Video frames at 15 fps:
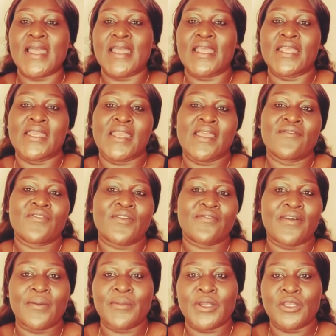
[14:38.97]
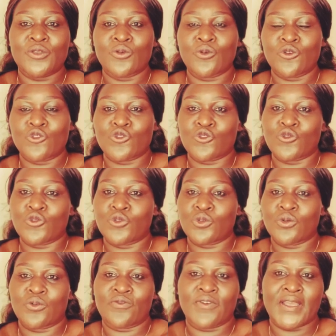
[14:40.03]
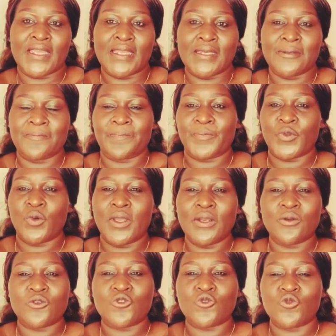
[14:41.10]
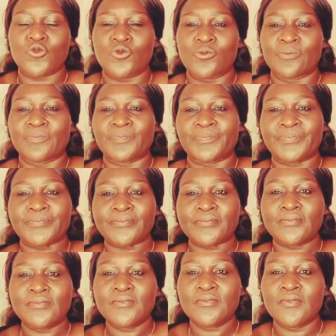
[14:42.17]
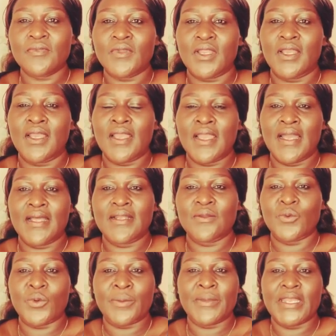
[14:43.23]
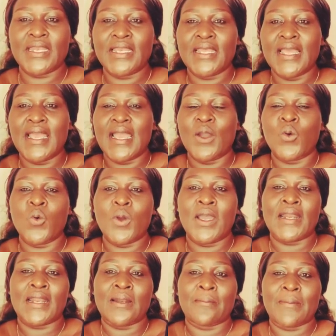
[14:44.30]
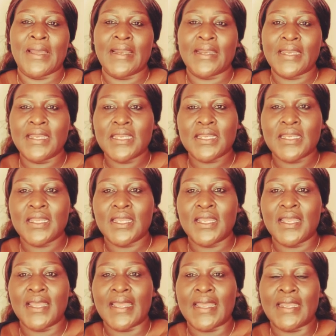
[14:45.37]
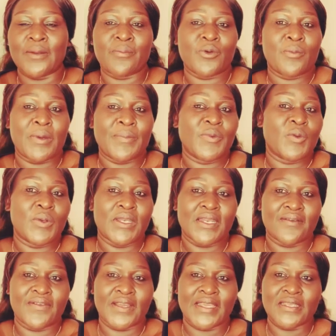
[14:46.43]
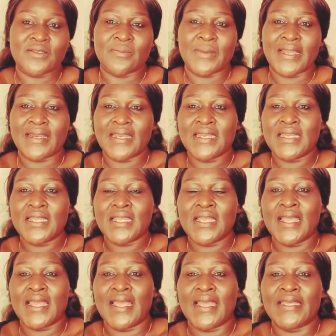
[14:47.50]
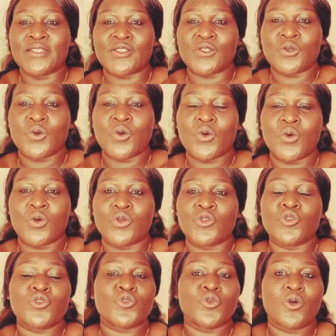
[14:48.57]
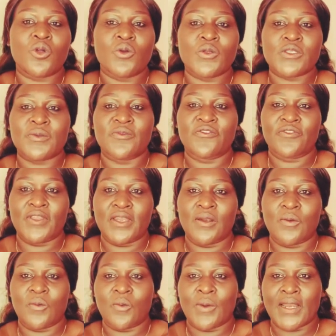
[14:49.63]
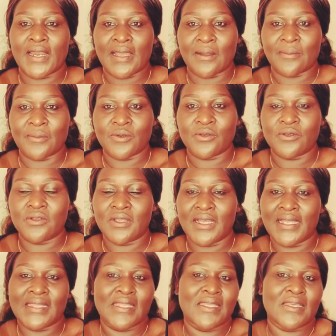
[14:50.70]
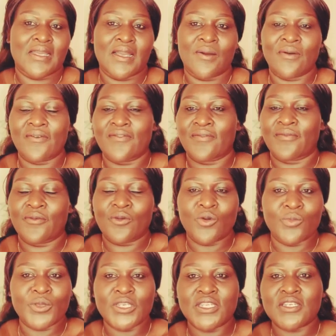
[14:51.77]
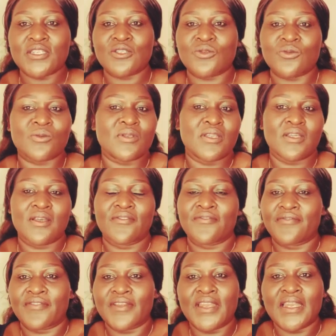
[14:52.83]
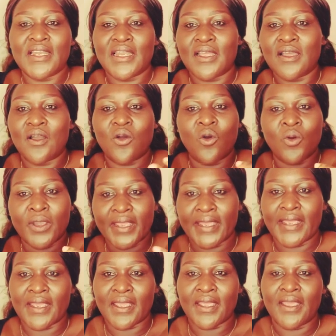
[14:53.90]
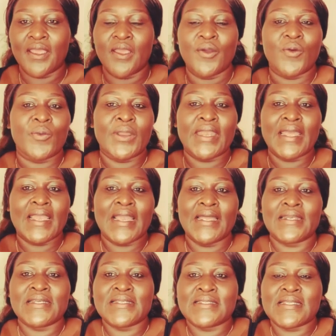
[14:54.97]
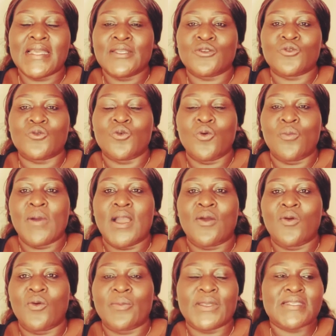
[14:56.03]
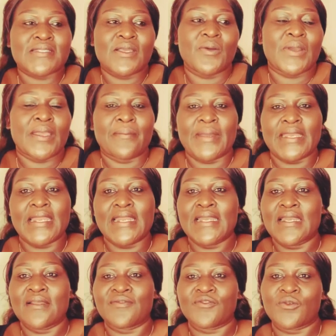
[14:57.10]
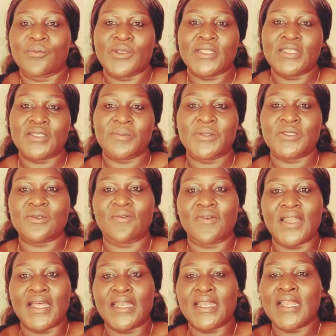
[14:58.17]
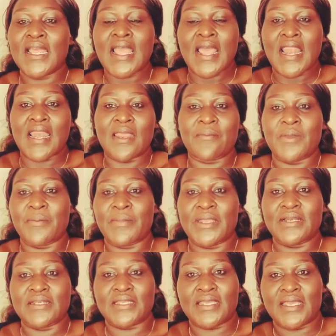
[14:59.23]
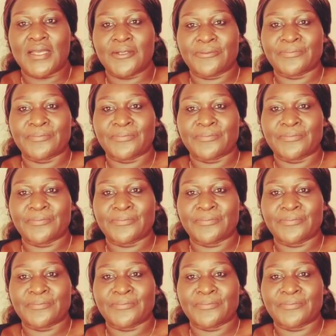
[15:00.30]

in every family you go to, you'll find one or two girl women who are unmarried and probably will never get married and so you should always feel welcome i think our community should feel okay when i can decide to go back home and say okay my dad left for me this piece of land let me build here